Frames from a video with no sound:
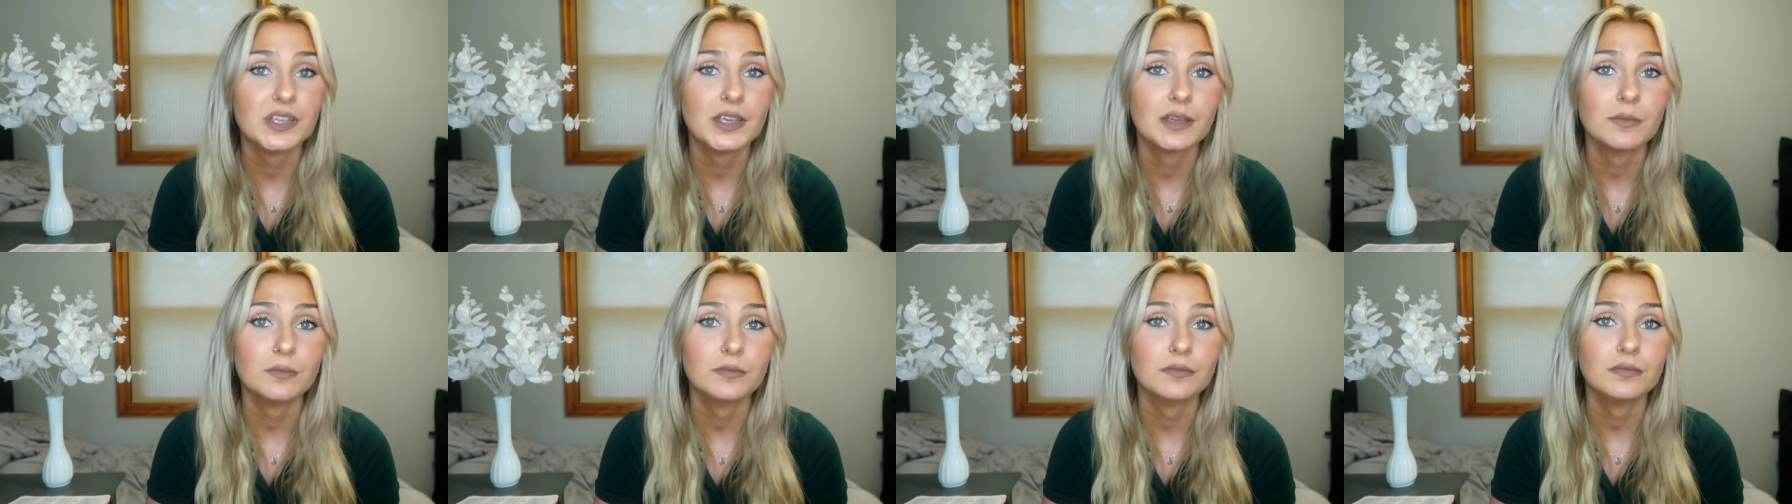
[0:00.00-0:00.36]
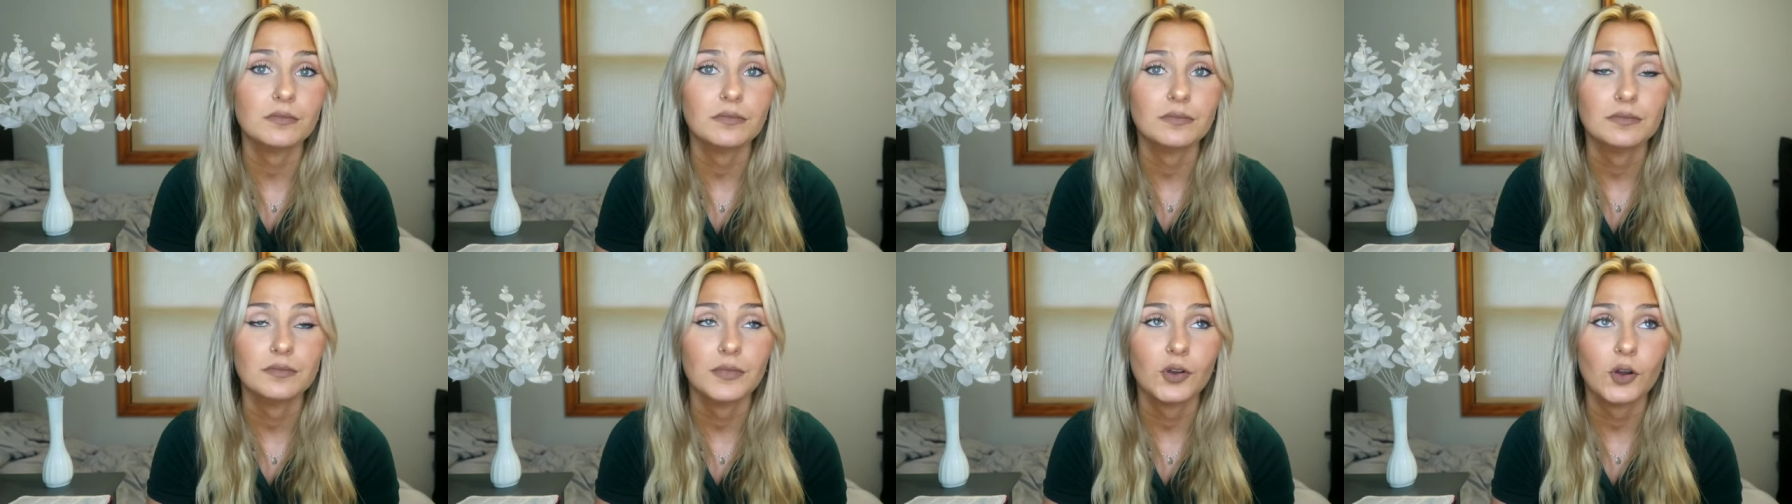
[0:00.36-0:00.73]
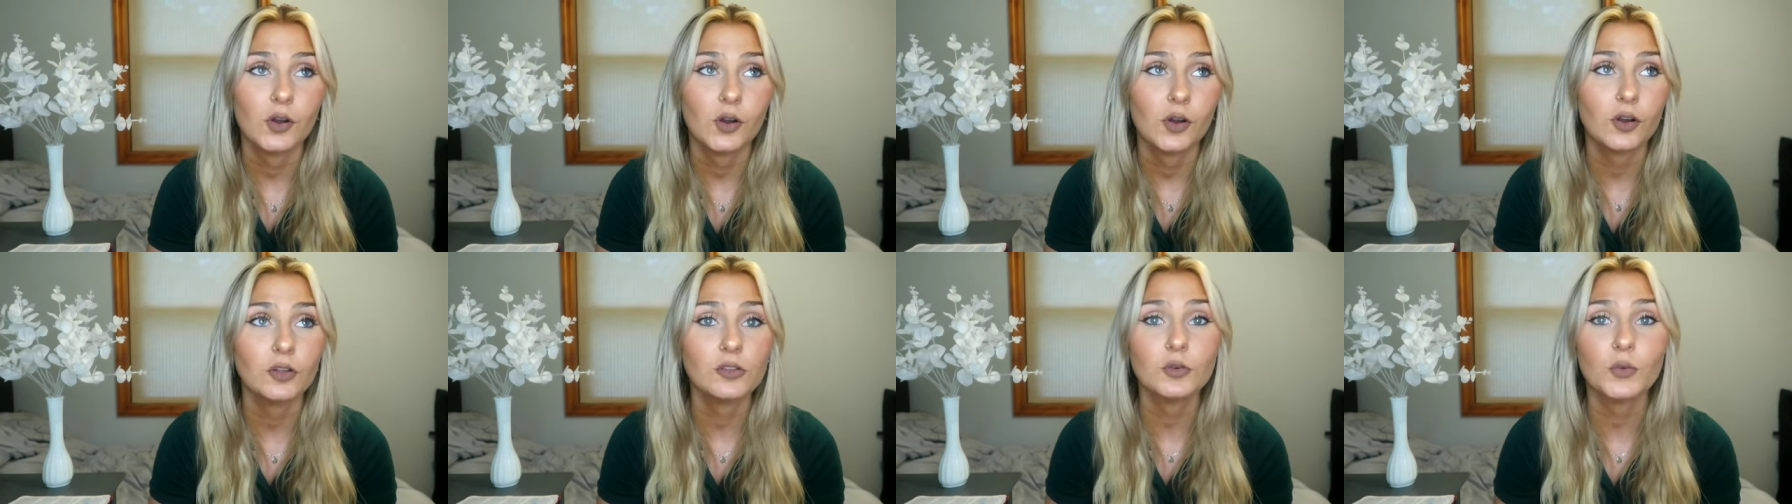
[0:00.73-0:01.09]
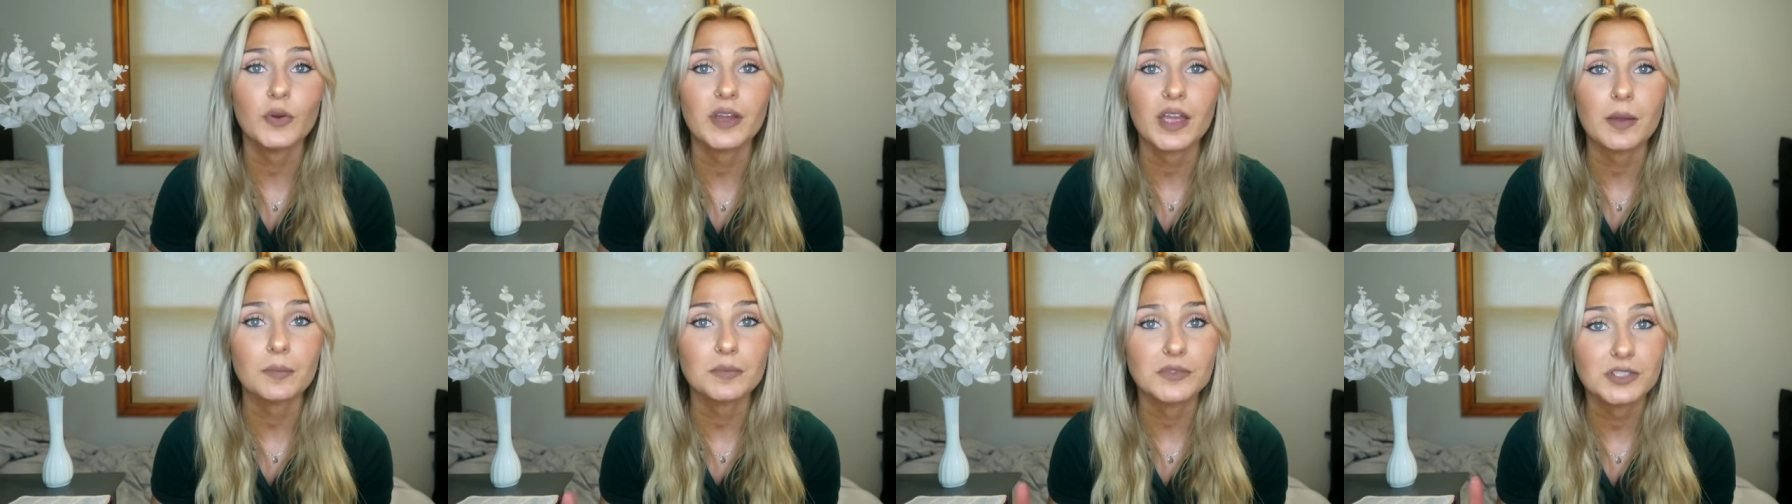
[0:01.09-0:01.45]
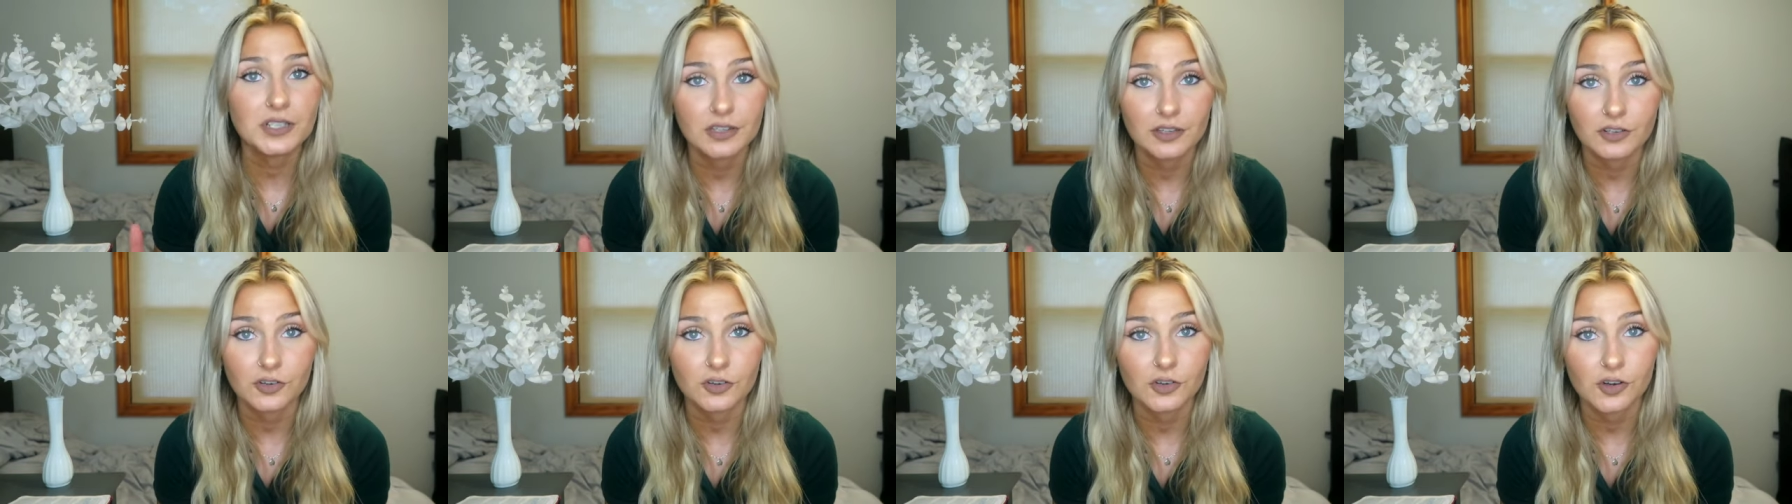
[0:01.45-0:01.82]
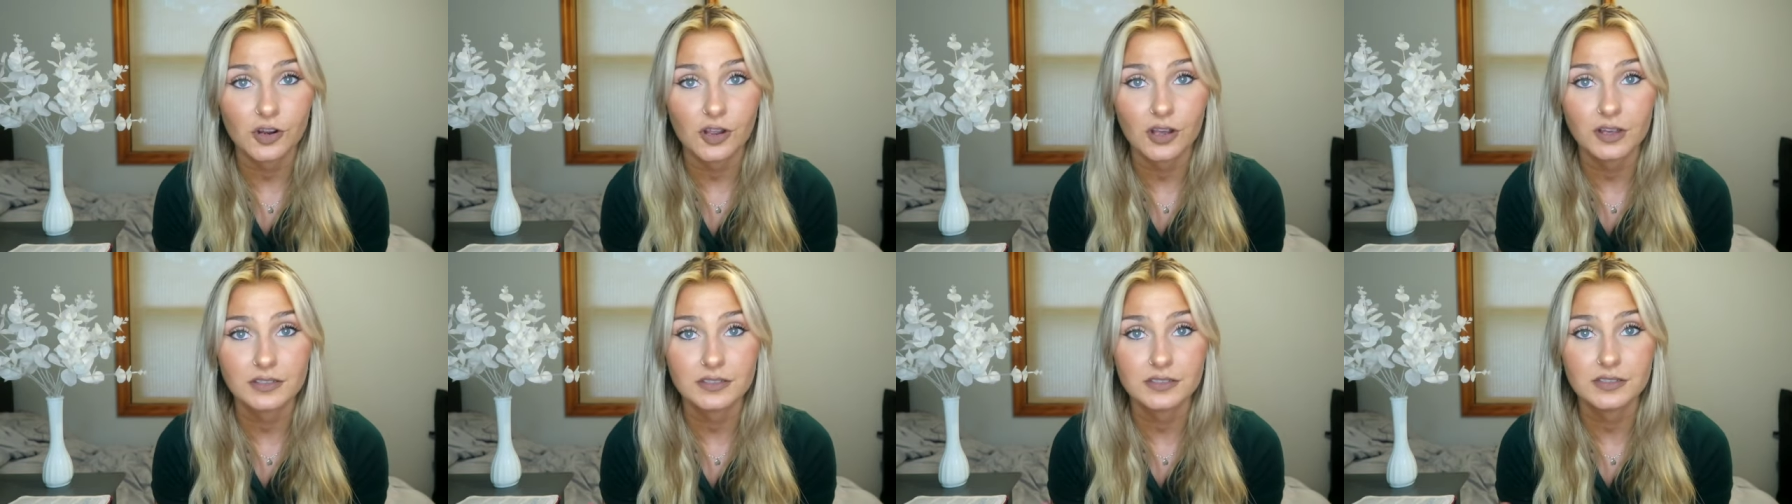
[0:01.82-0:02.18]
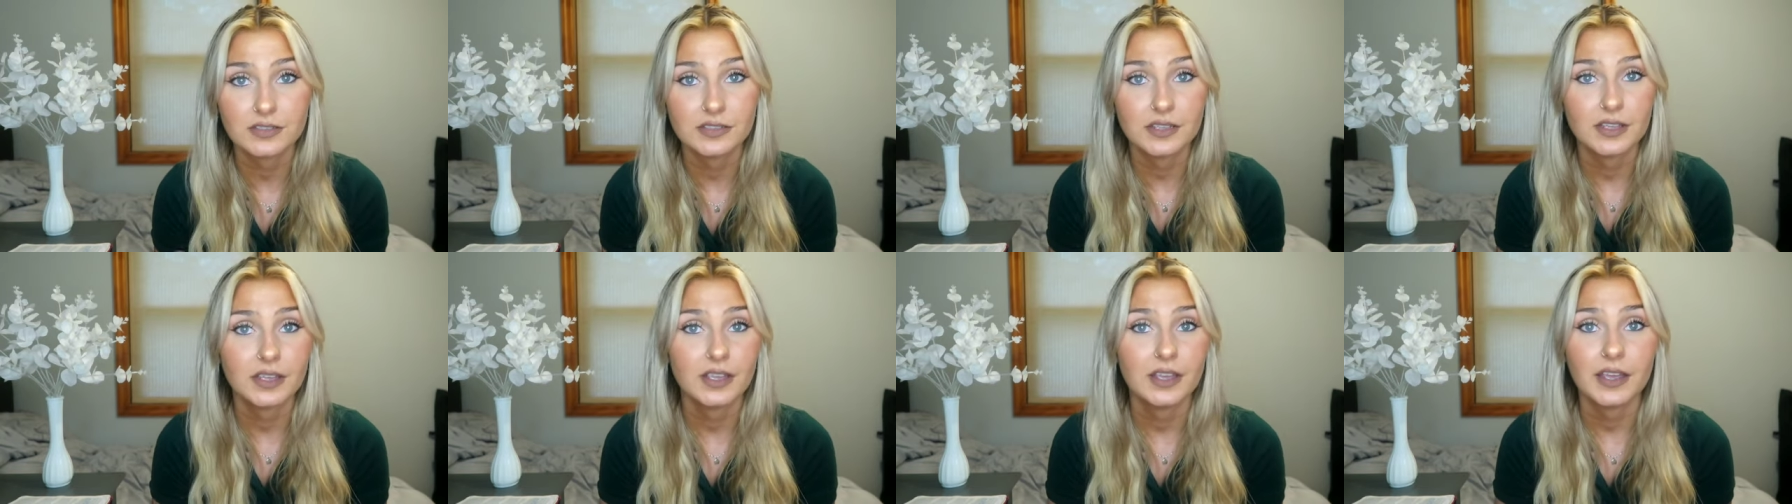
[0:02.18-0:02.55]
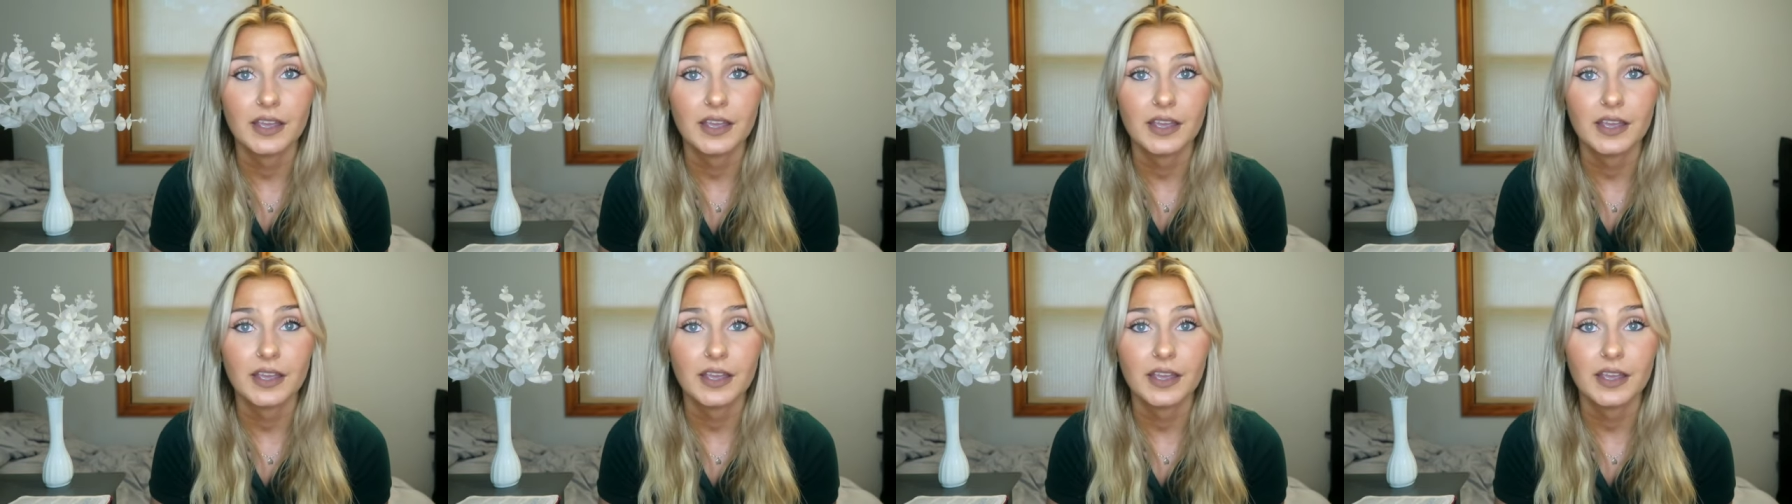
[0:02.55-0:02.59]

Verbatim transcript: him, all the way up to the cross.